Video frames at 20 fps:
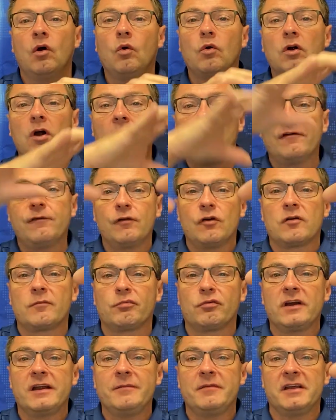Or Off-Road
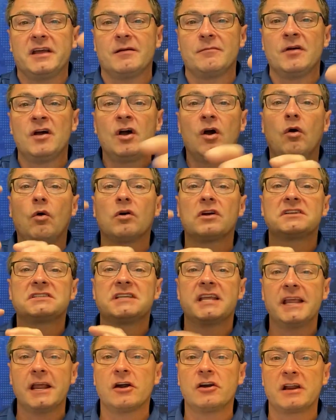Premium? Or
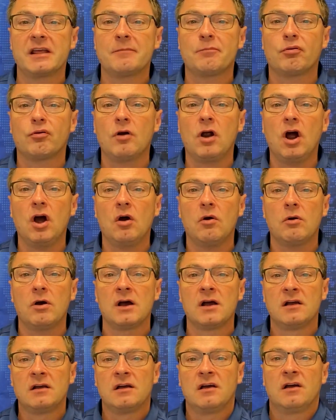TRD
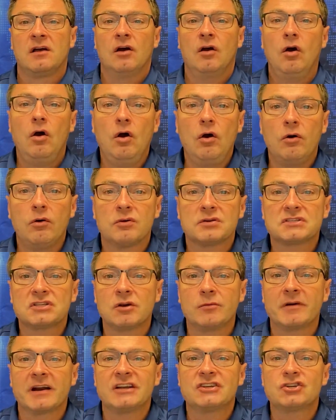Pro? Oh,
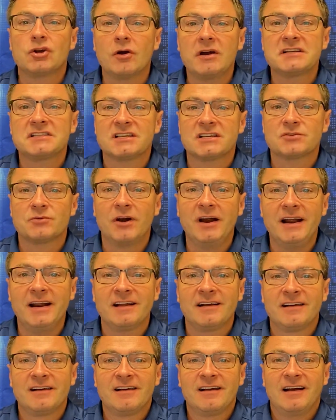so many choices, right?
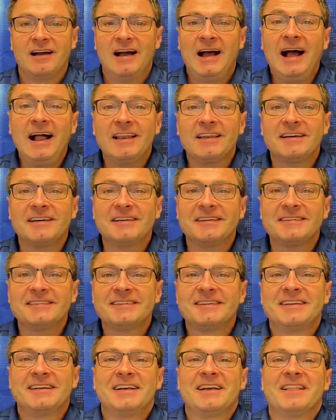Holla!
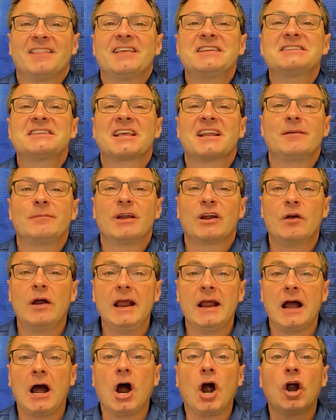This is gonna be
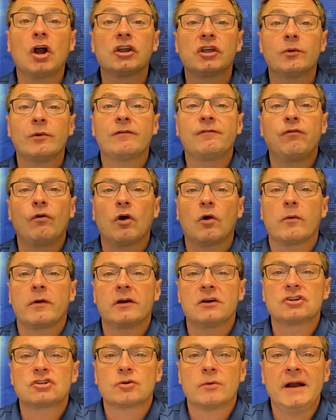great. Are you a
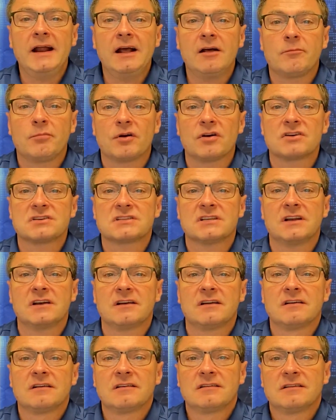4Runner Trail
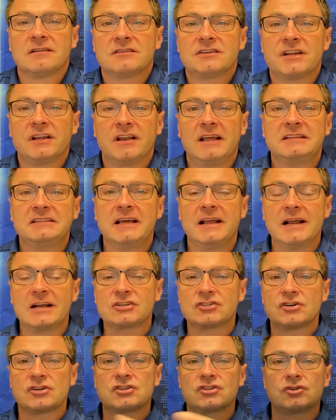person? Do you like that
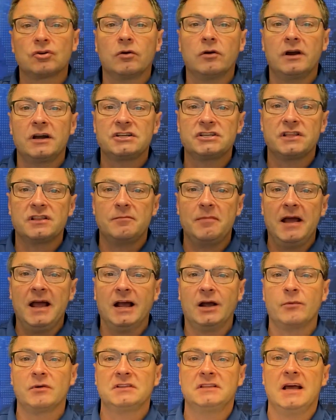extra storage in the
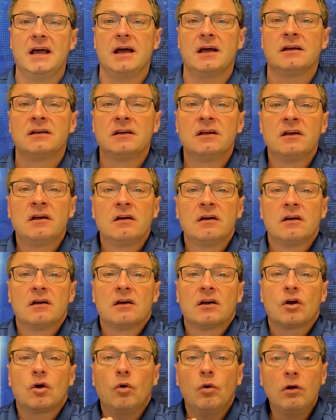back with that
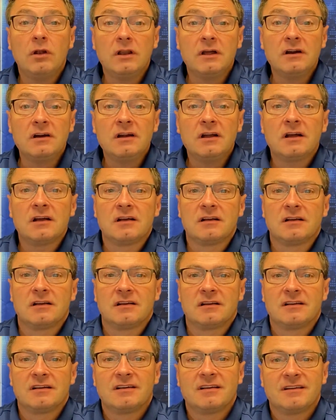cooler?
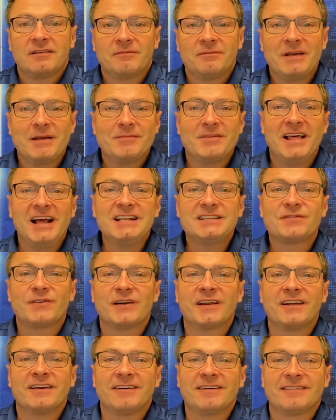Maybe that's for
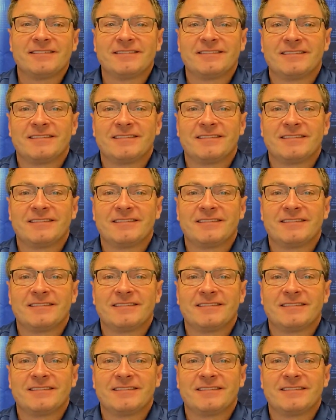you.